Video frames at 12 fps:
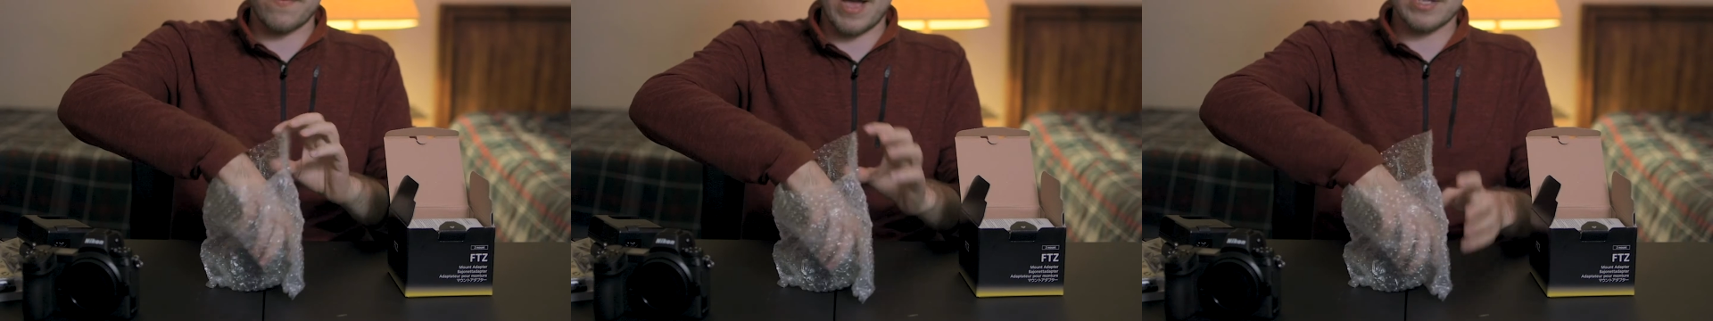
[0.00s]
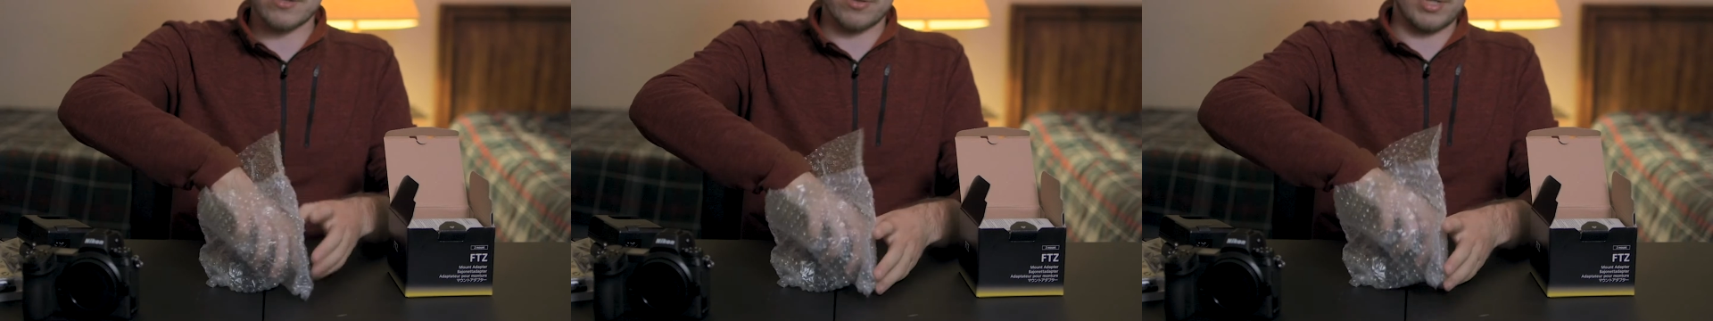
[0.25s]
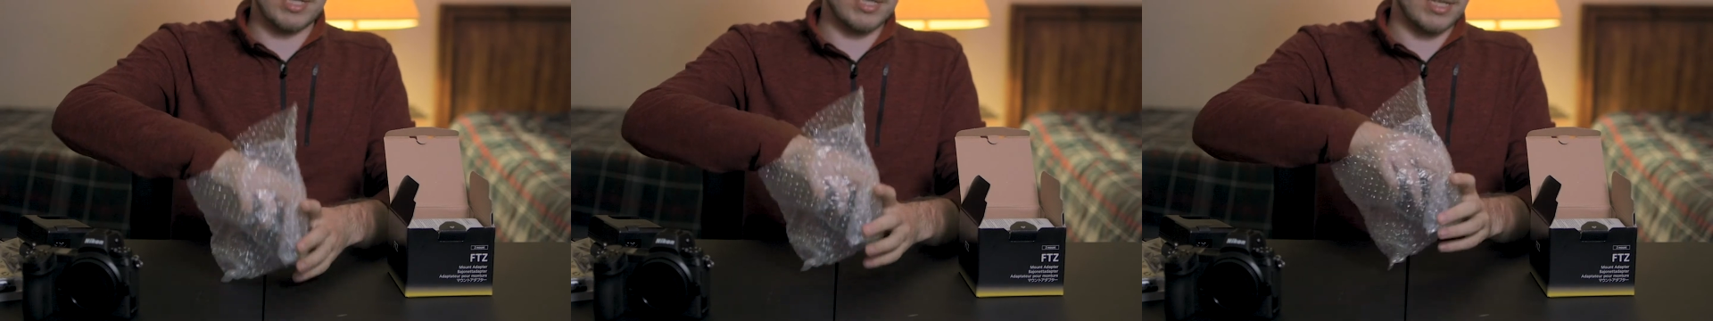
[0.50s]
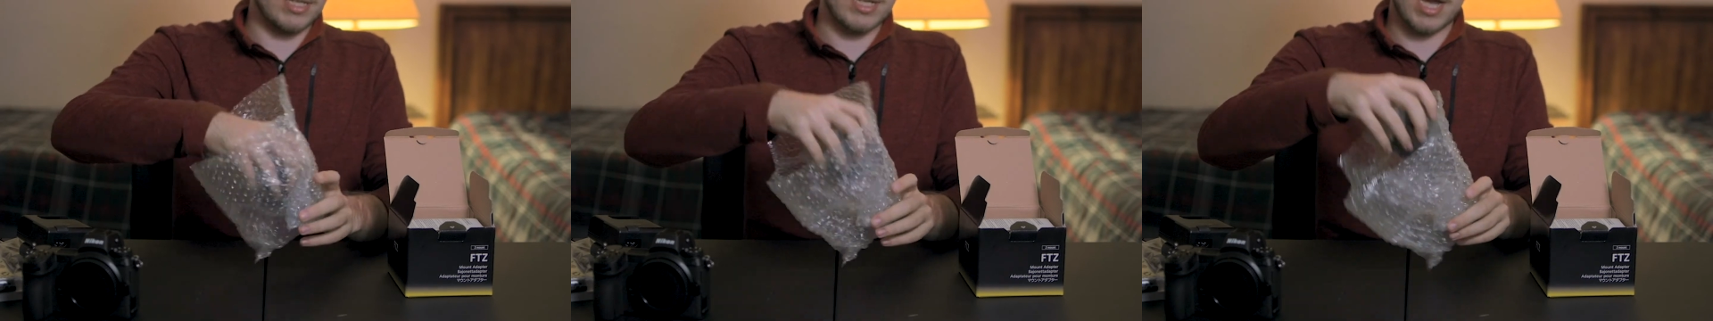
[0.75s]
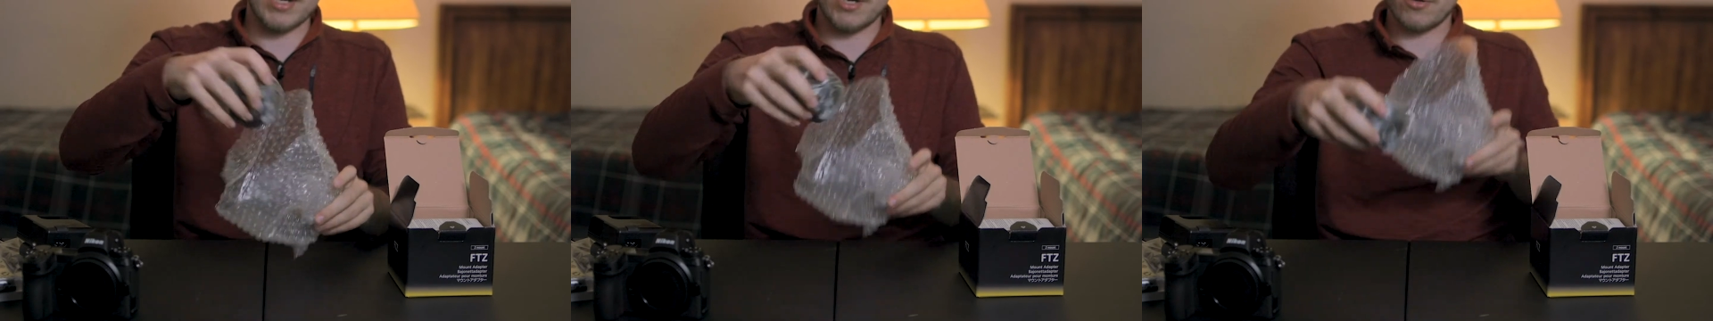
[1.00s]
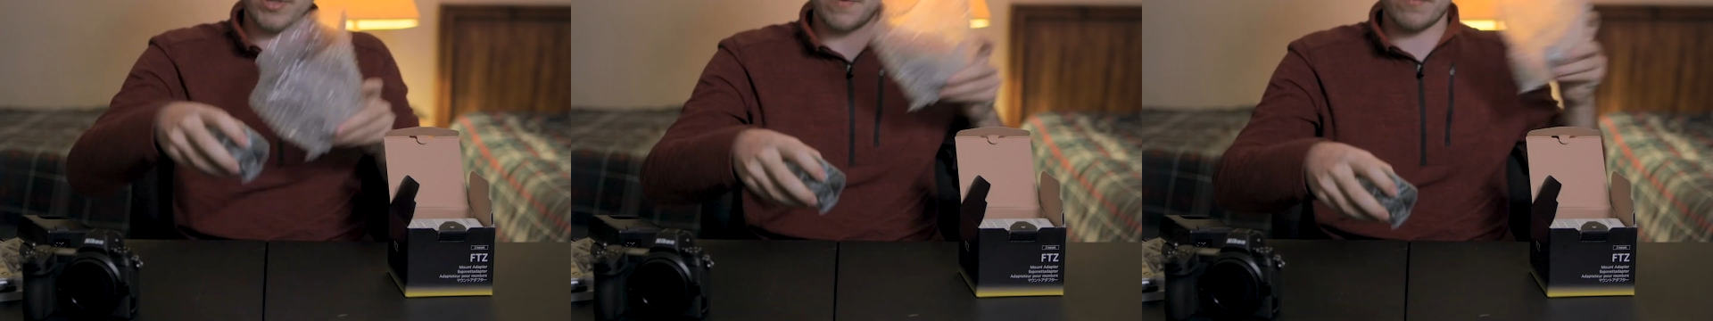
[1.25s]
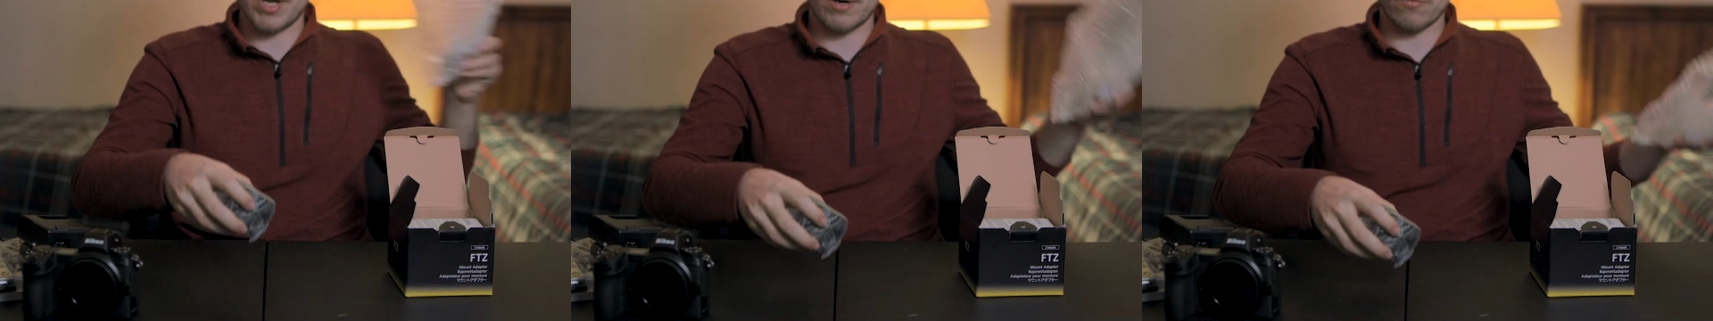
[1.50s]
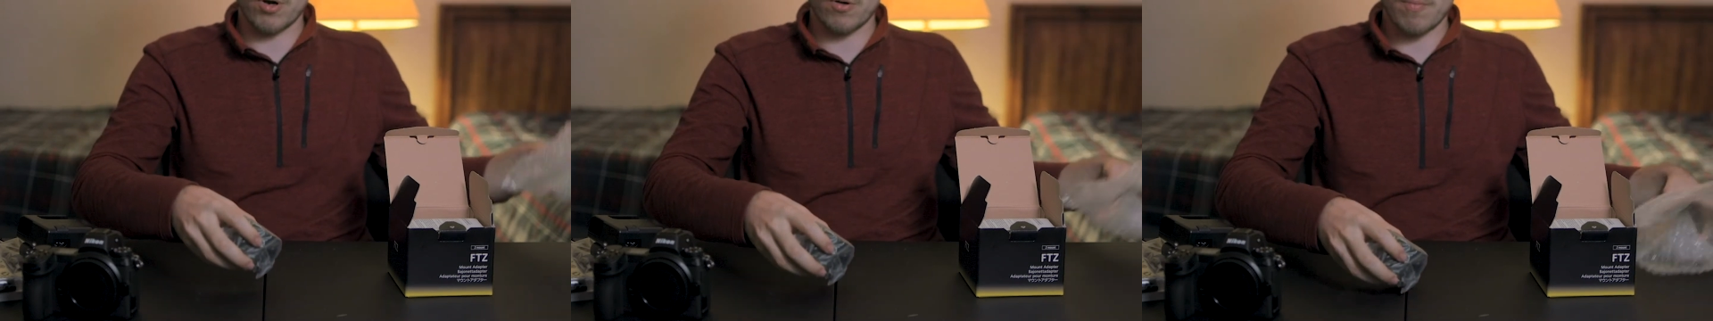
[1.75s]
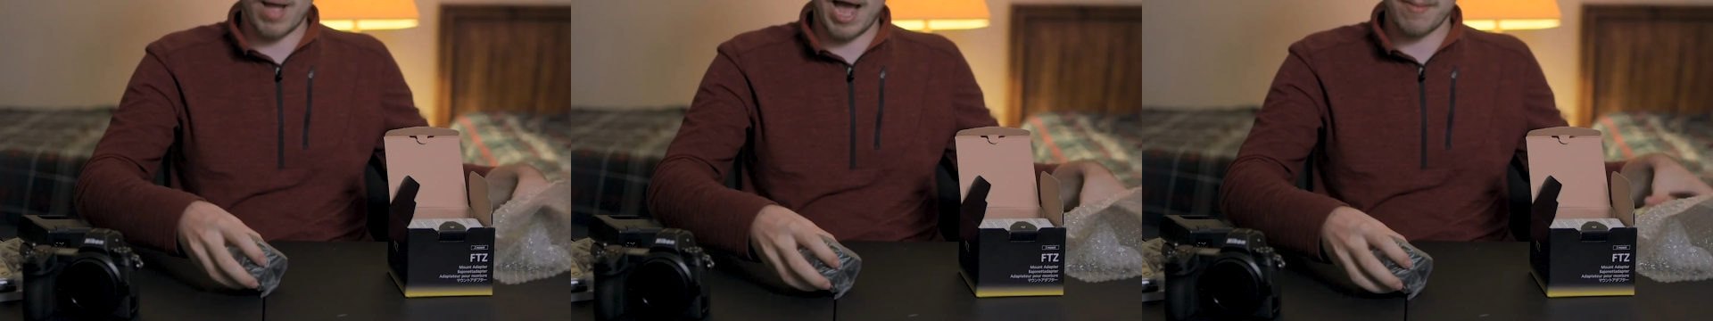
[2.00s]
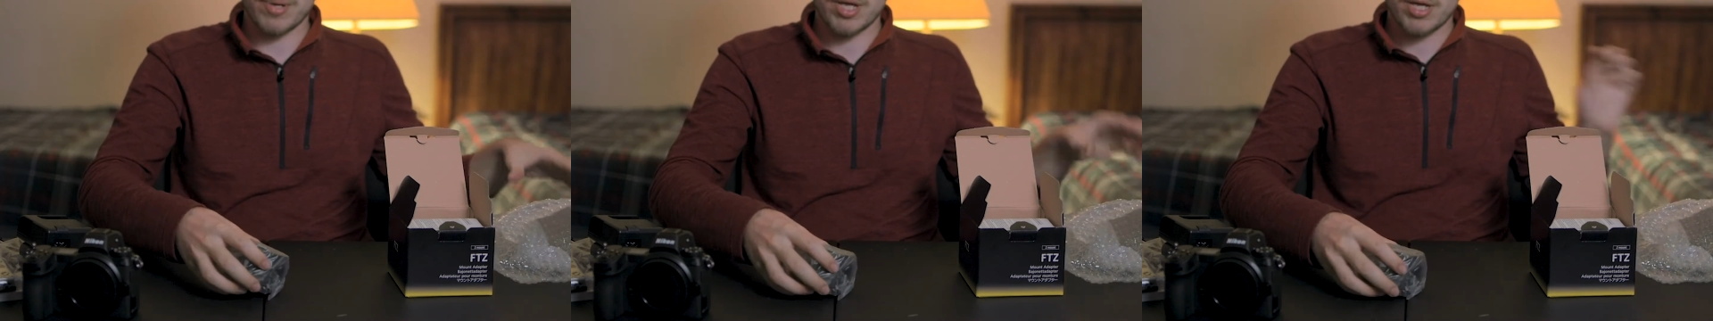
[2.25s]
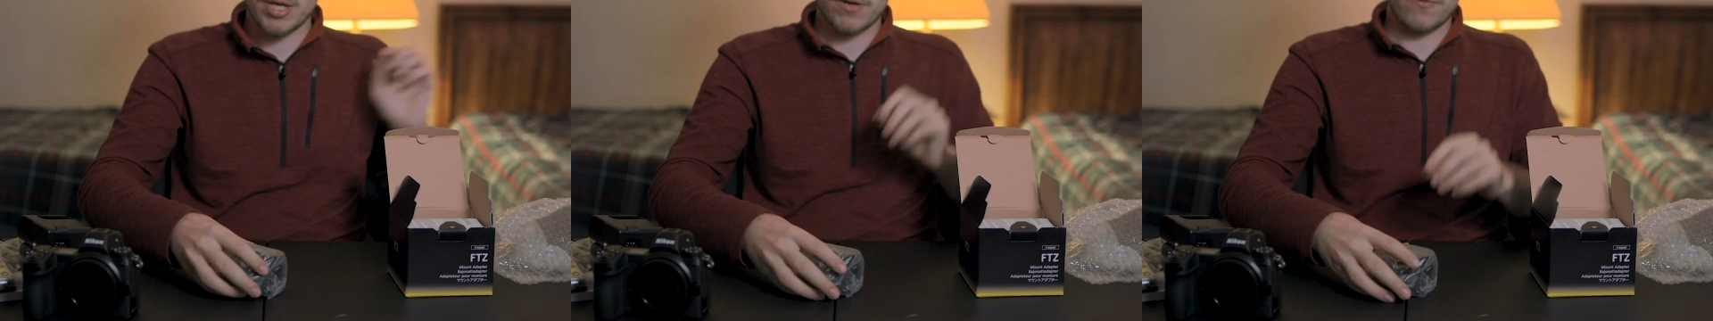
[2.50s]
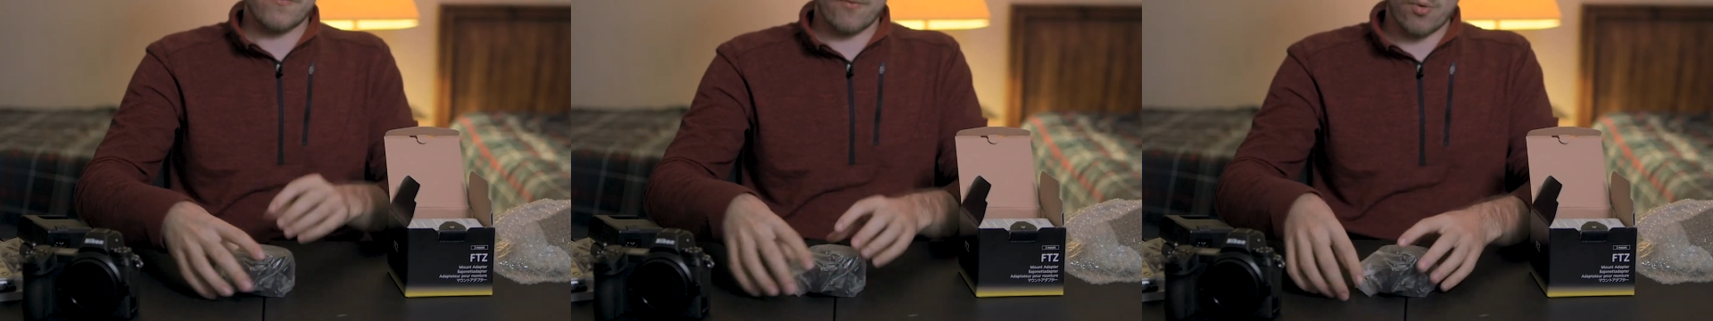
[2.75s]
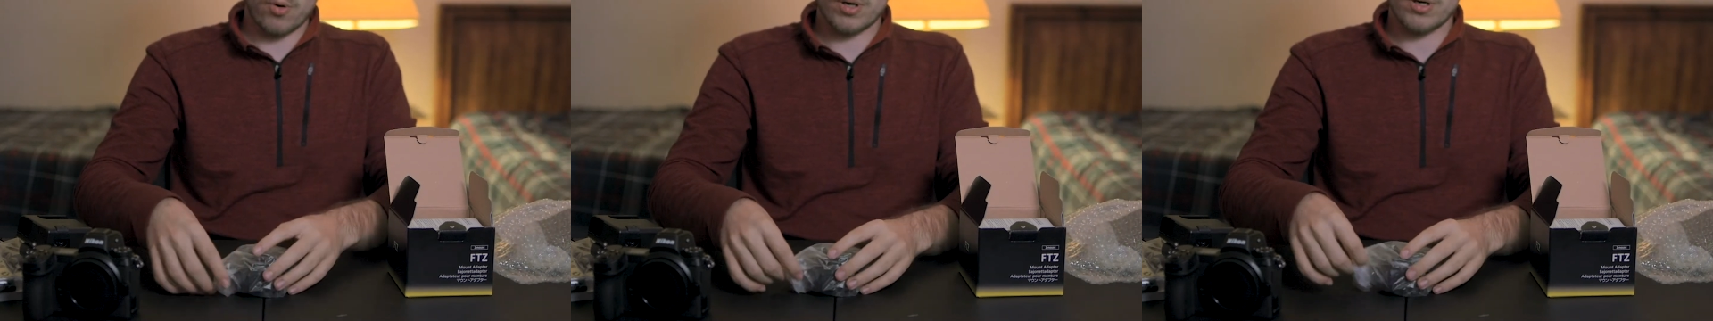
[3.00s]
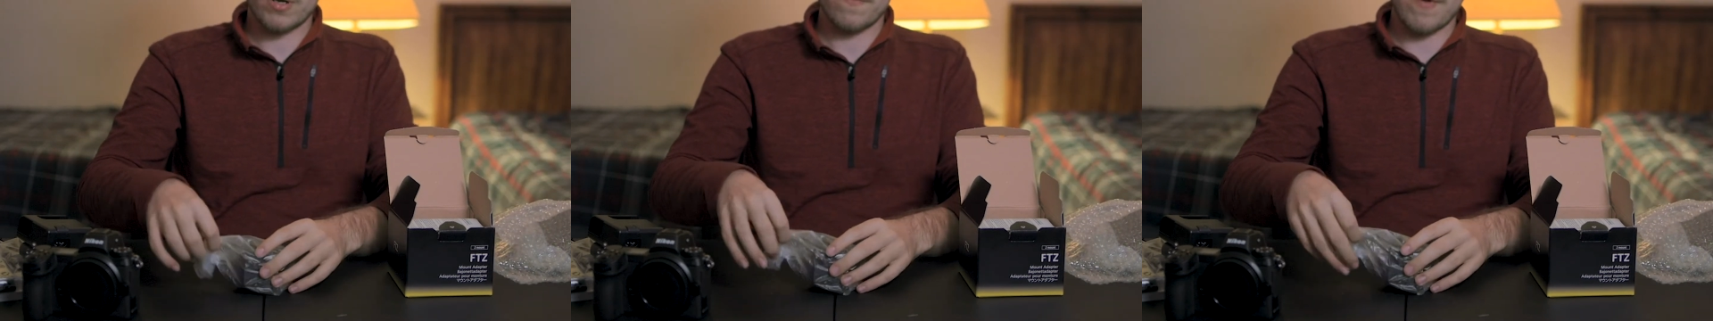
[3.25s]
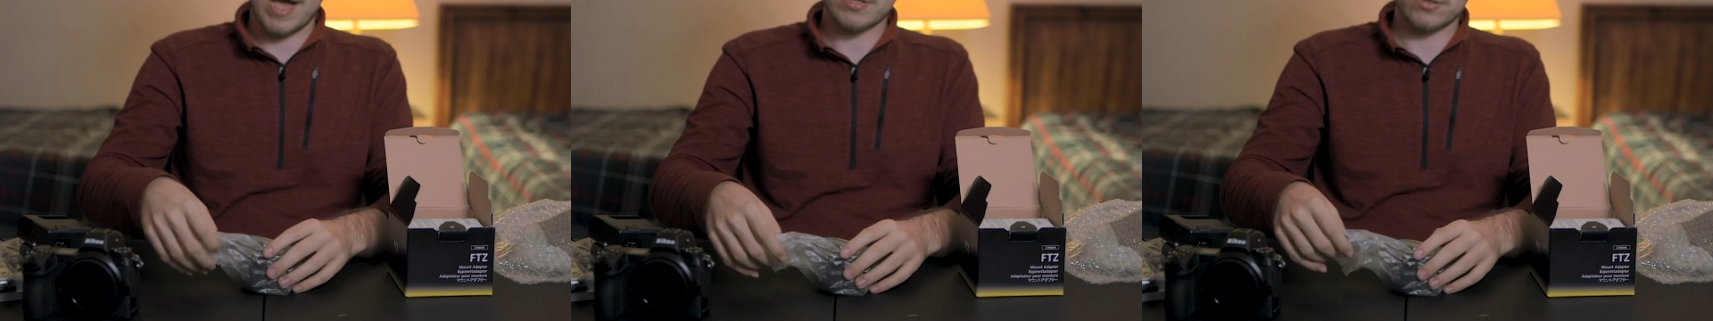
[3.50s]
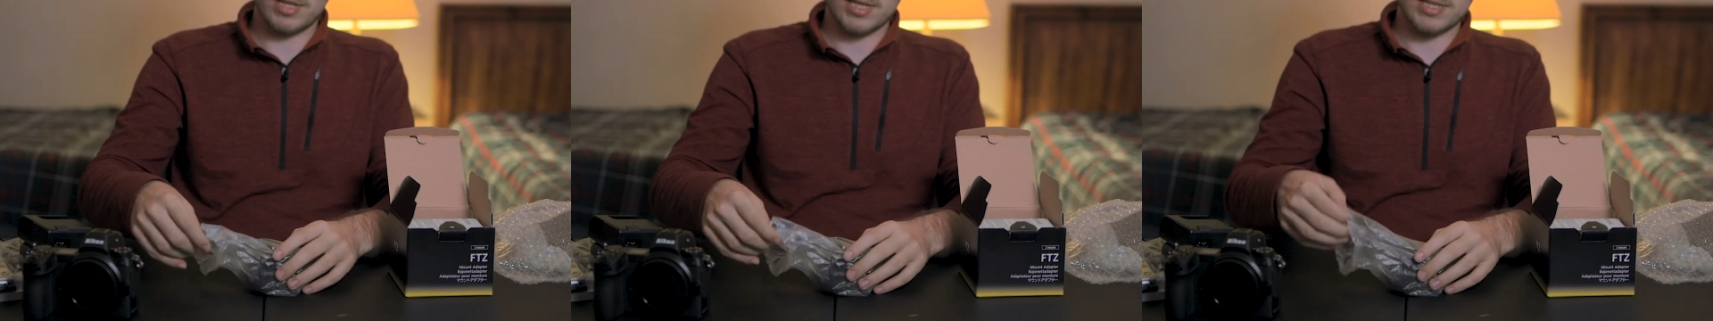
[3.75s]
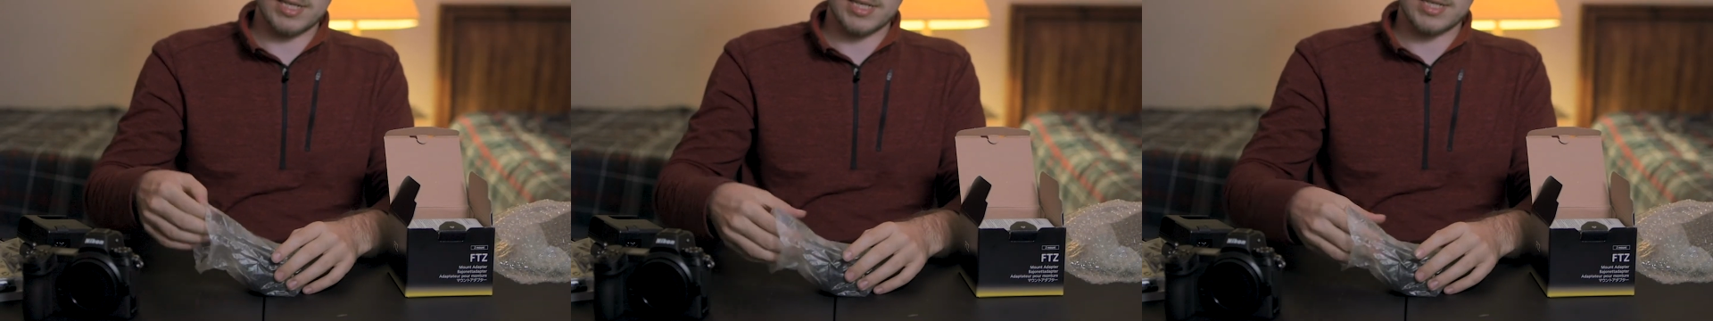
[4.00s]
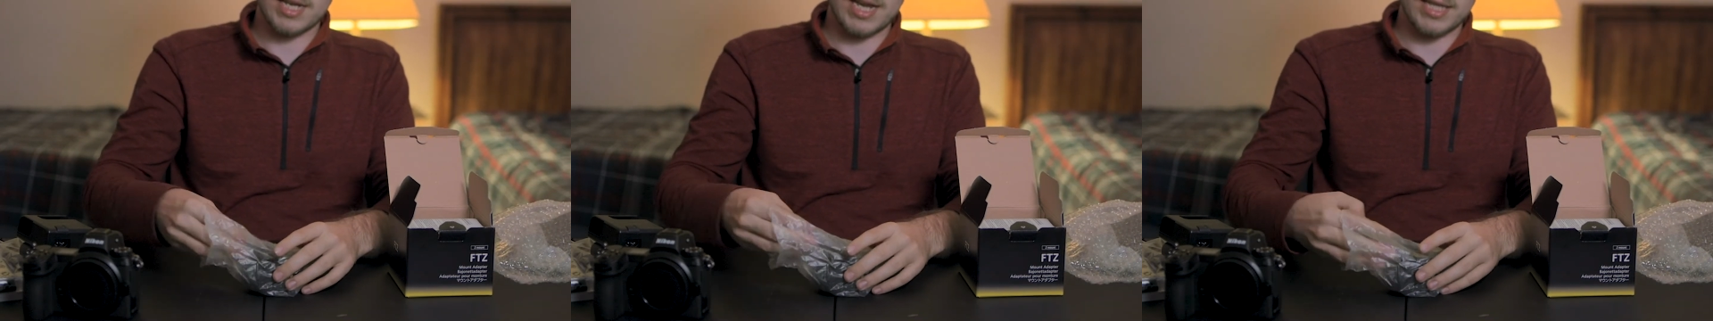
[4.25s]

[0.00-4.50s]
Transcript: Nobody's mouth can be seen.